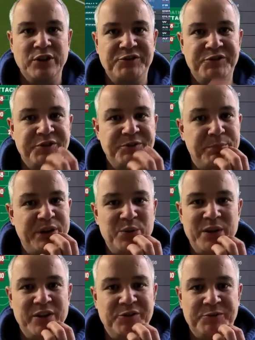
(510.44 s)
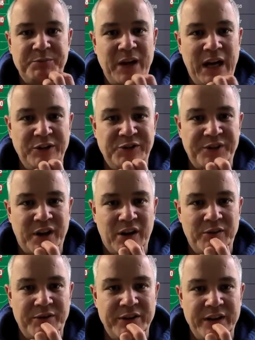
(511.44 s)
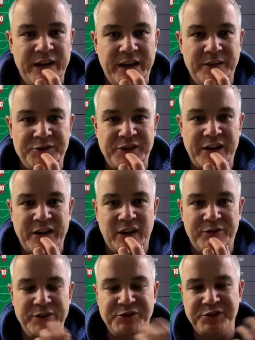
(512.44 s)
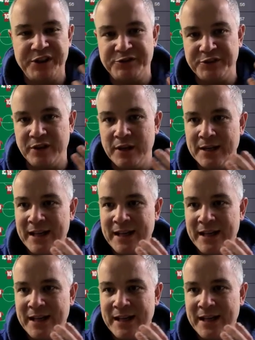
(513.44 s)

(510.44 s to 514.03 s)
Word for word: to be with us at the start of the uh, second half of the season.